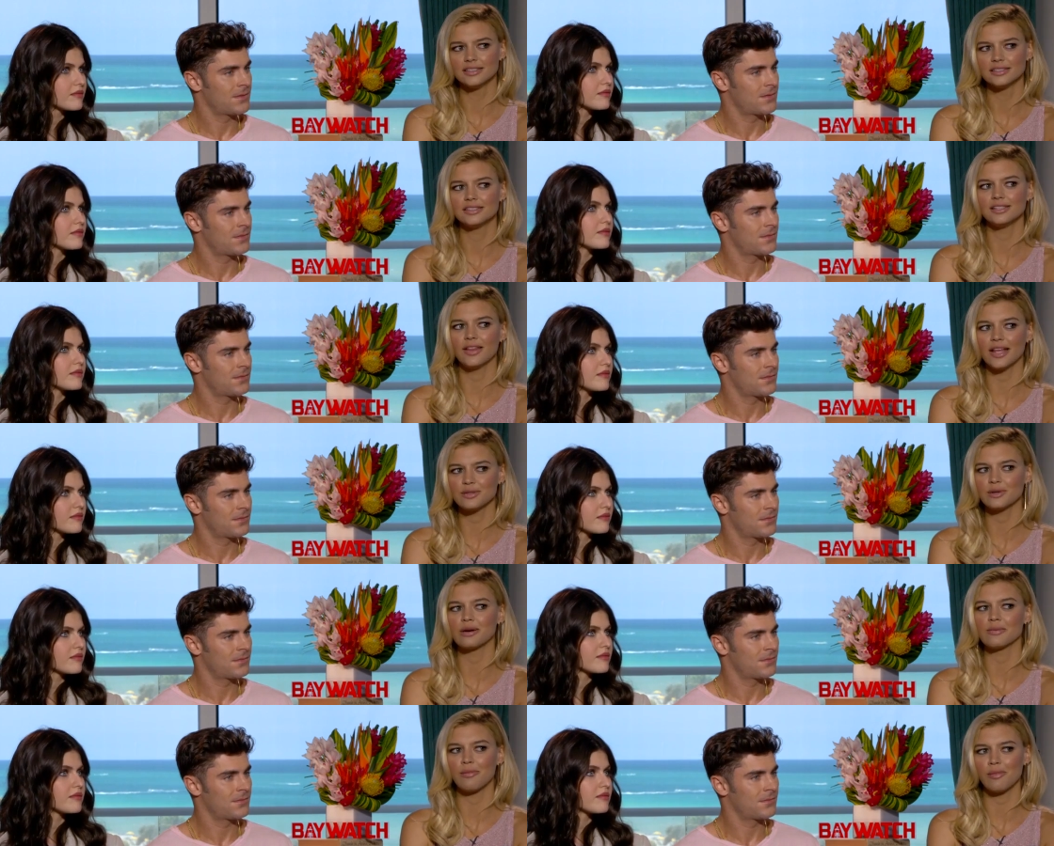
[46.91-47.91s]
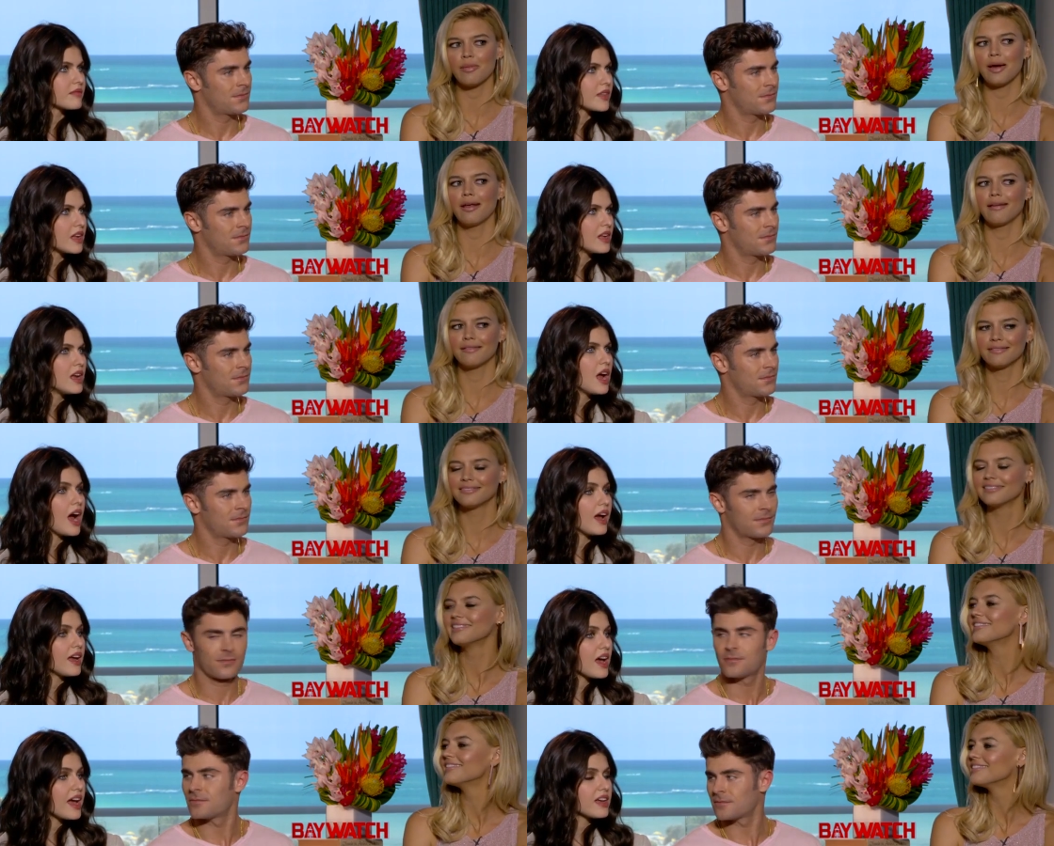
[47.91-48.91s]
Speaker 1: So that's what I remember about it.
Speaker 2: I,
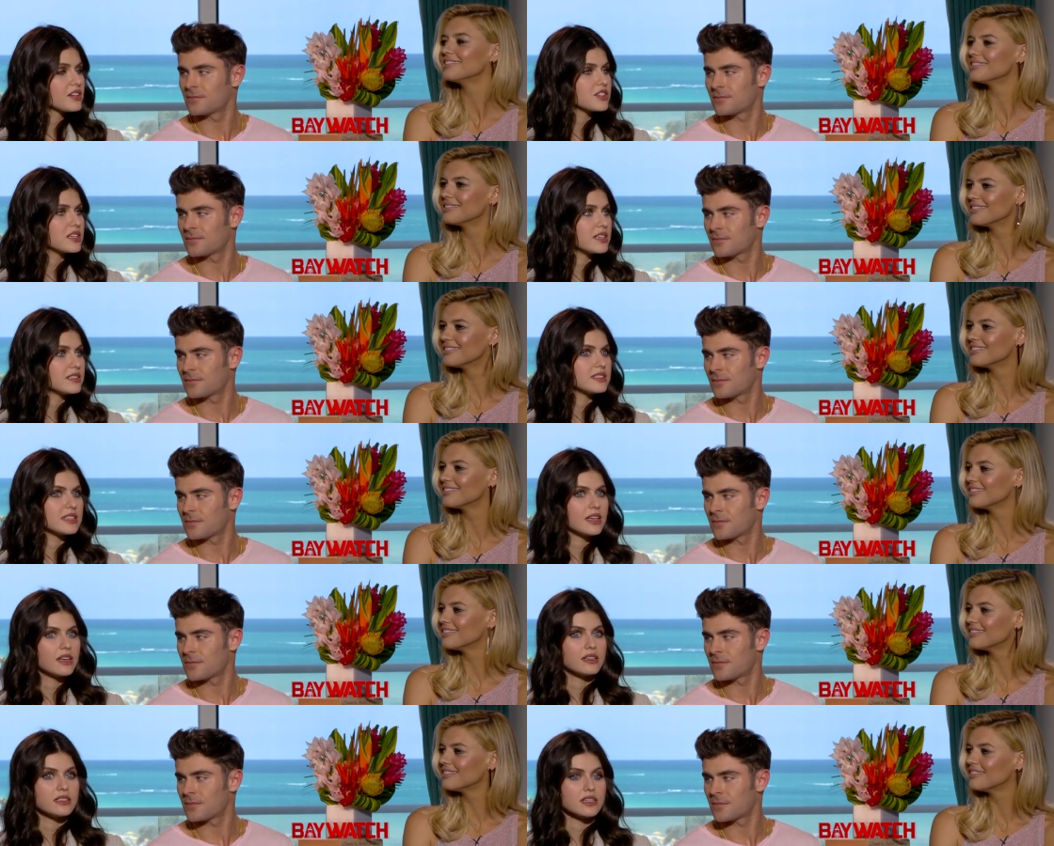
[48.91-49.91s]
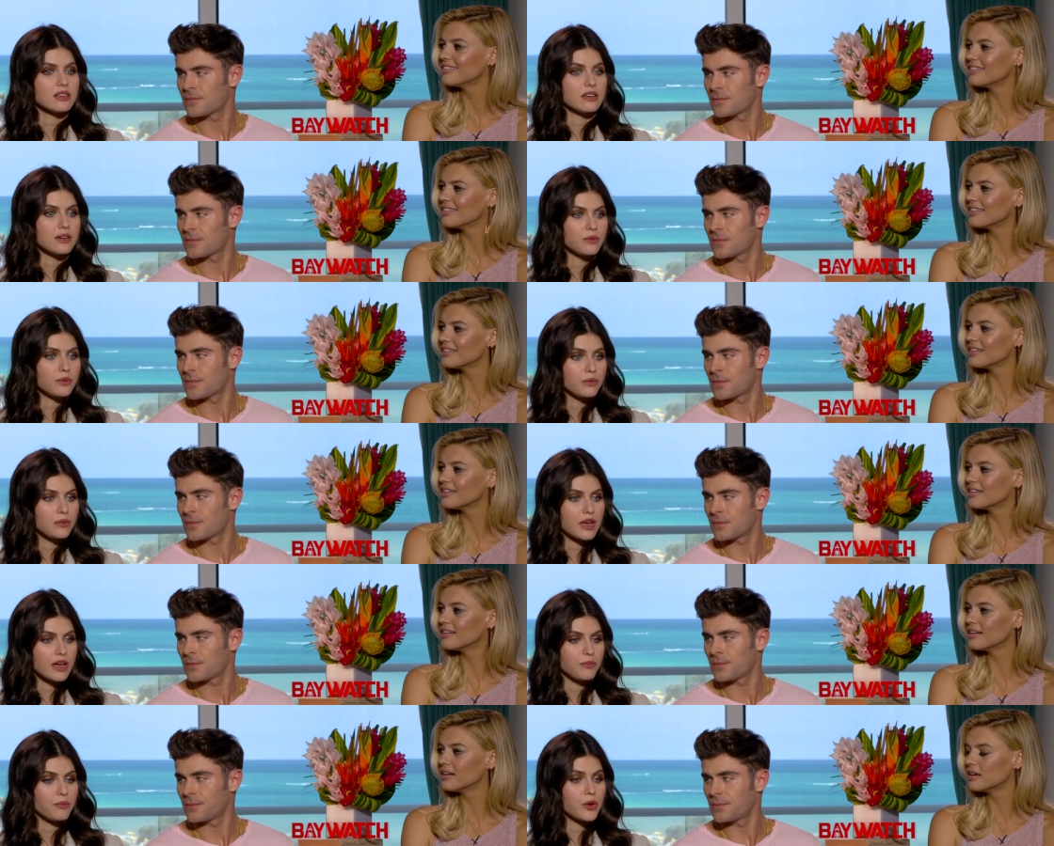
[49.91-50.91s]
I actually didn't see it until I, I
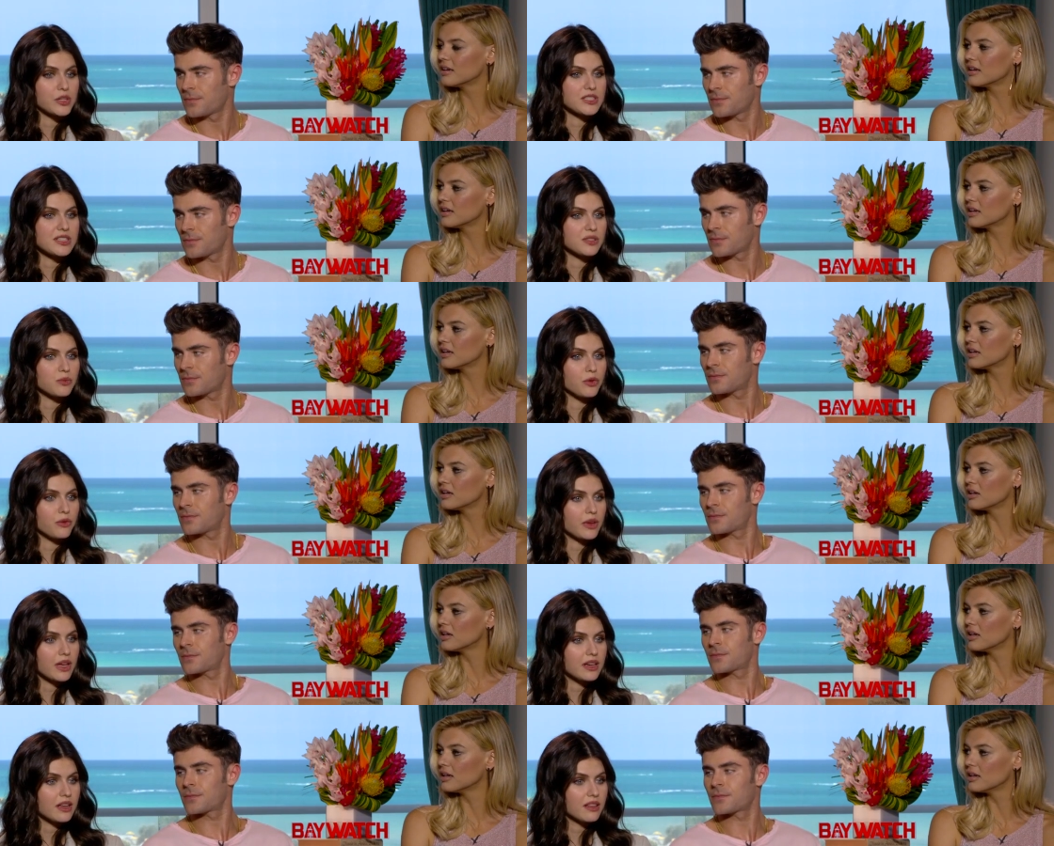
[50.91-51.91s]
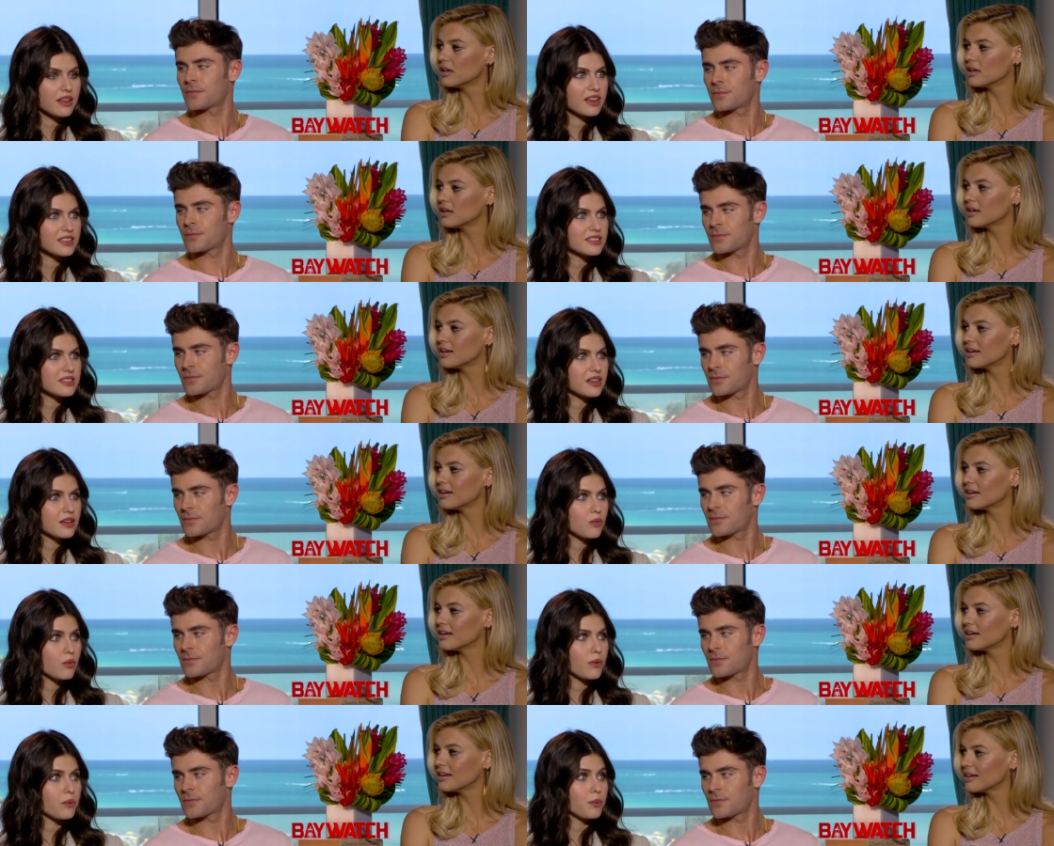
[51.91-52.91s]
booked this movie, and I think it's
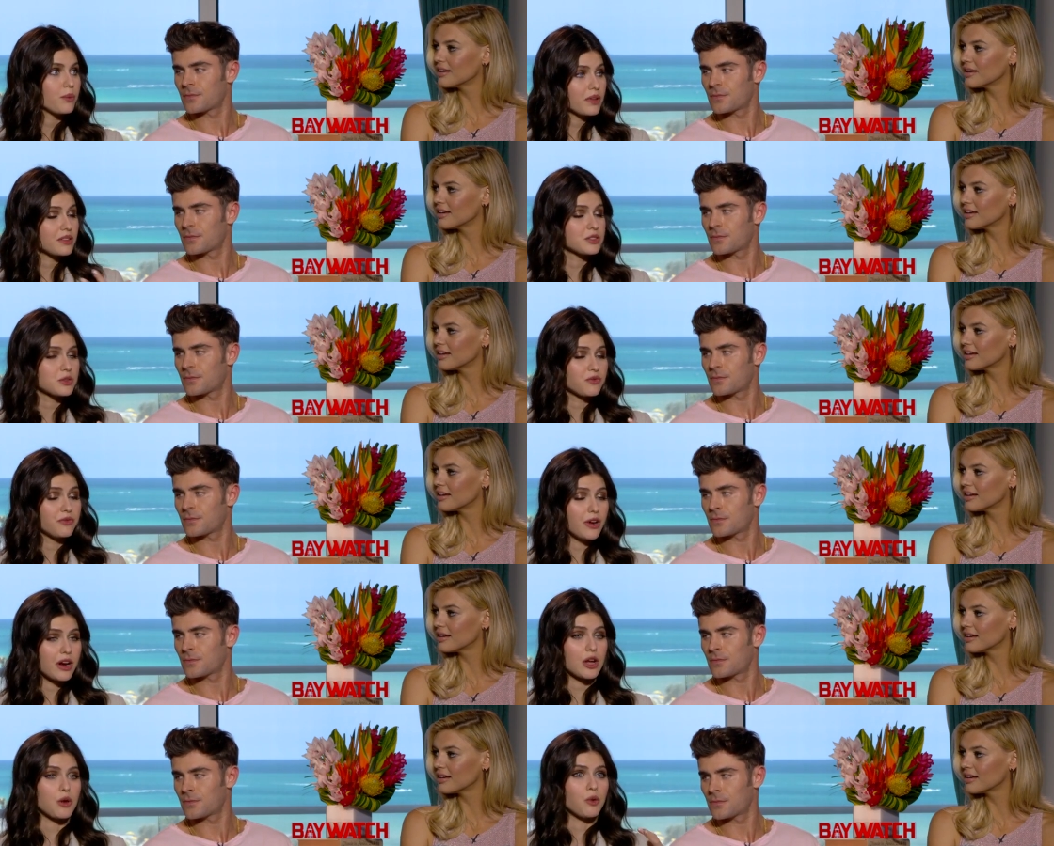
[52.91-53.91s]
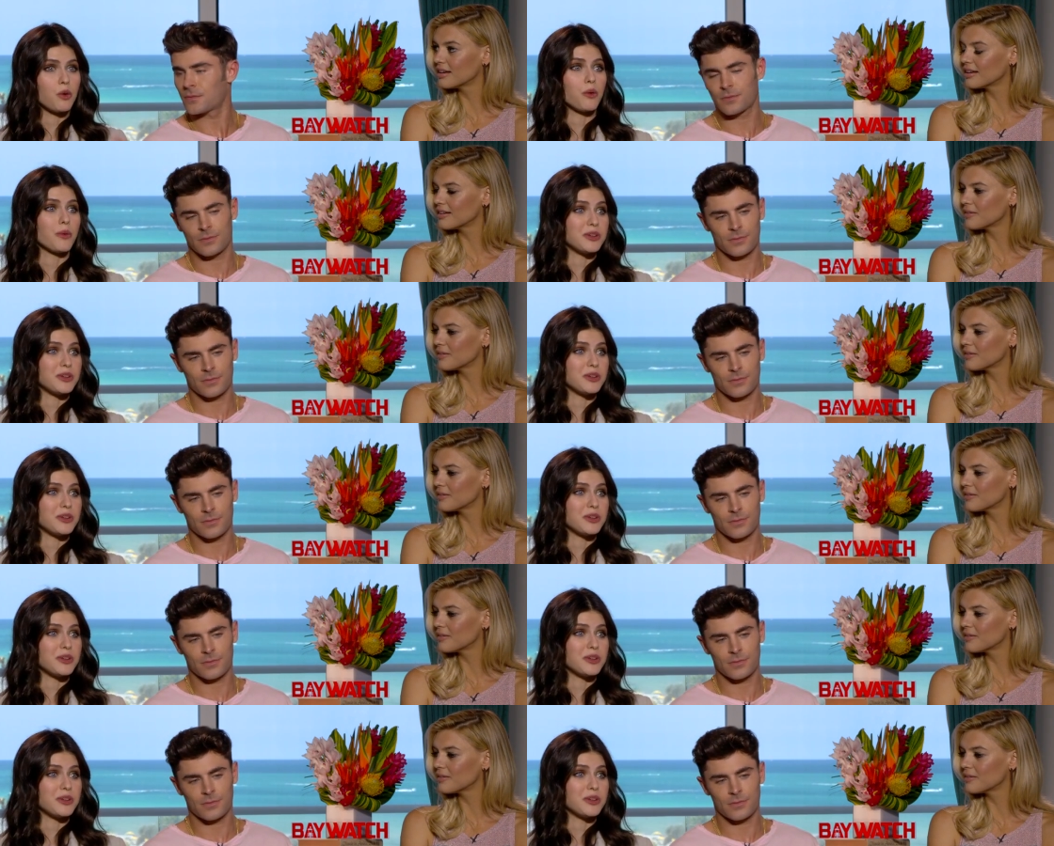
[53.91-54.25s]
what it's very cool what we